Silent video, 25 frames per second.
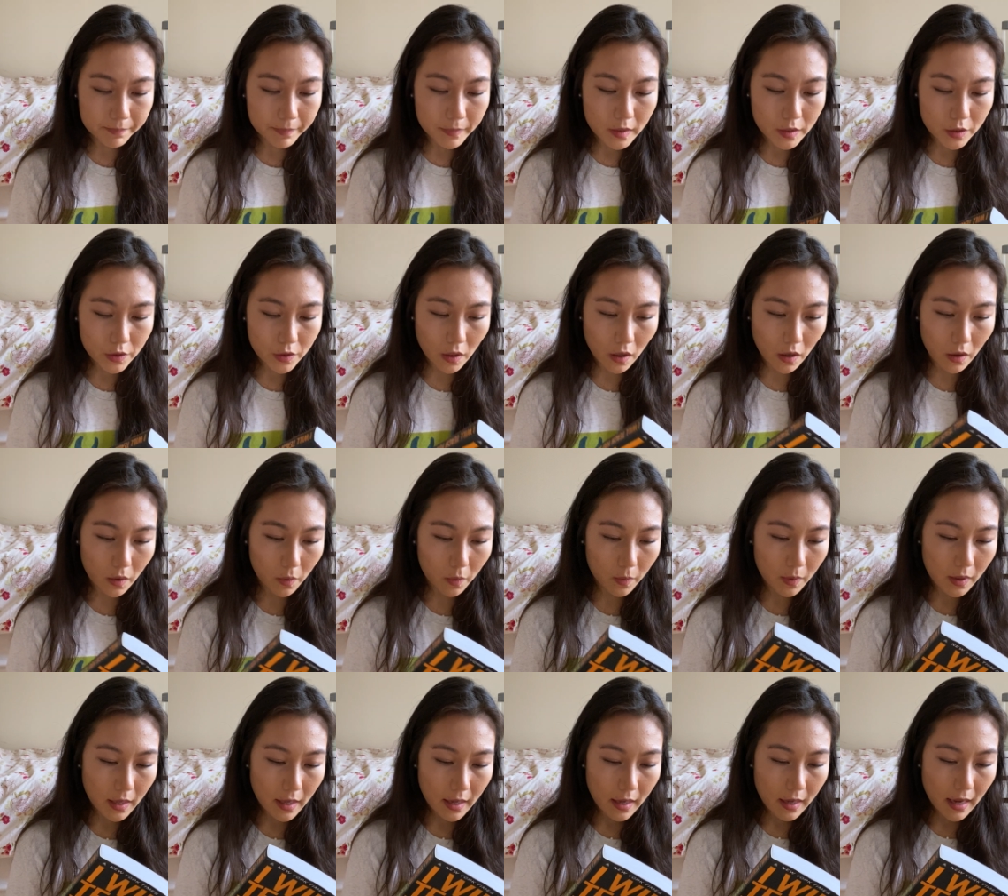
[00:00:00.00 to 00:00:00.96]
So
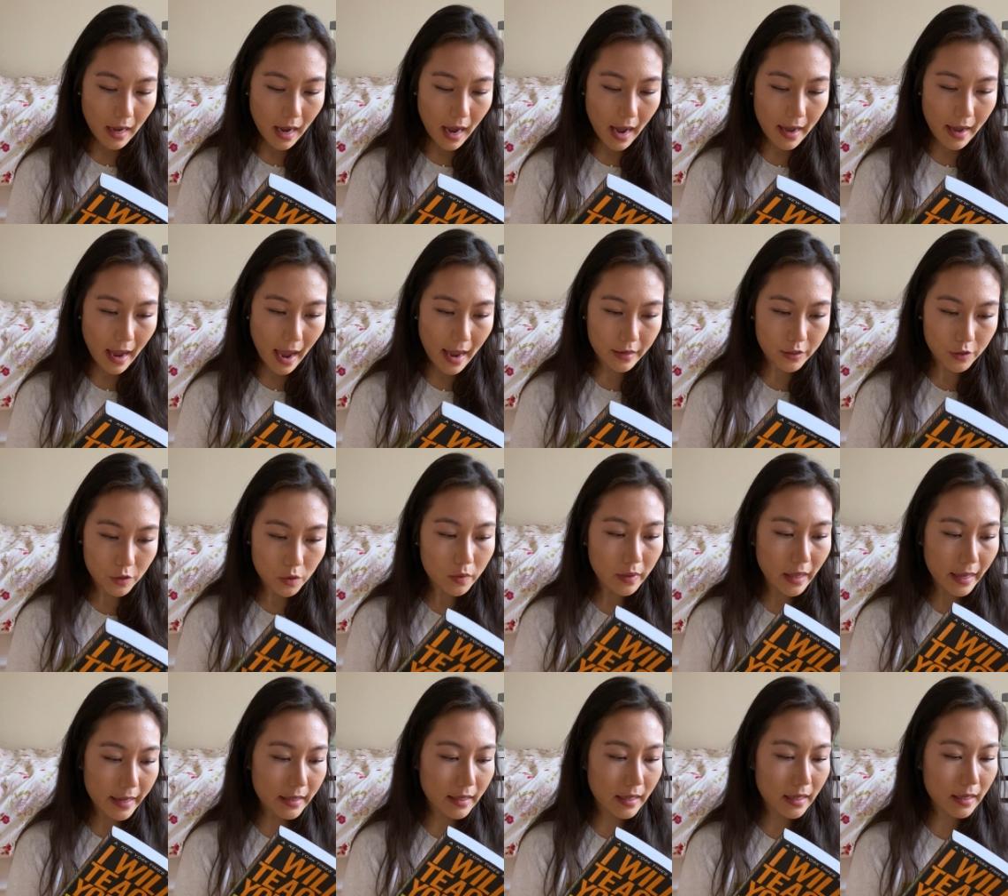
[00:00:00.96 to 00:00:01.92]
I do
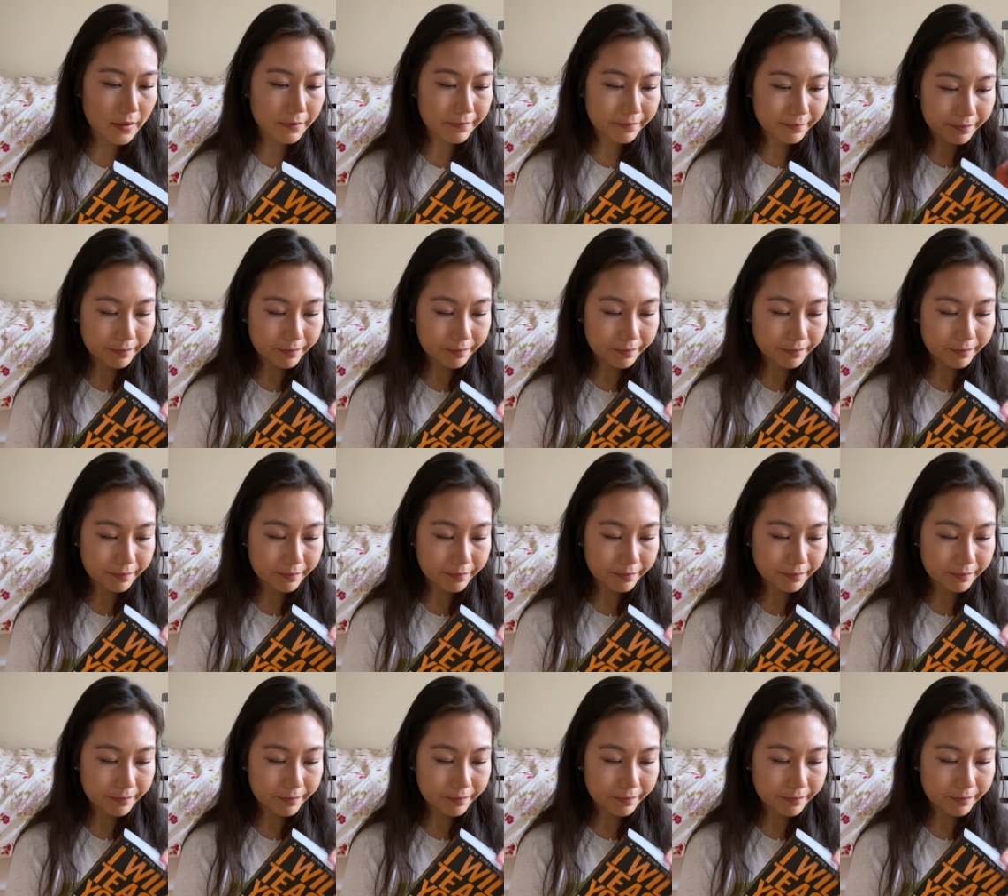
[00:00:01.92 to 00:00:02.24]
like it.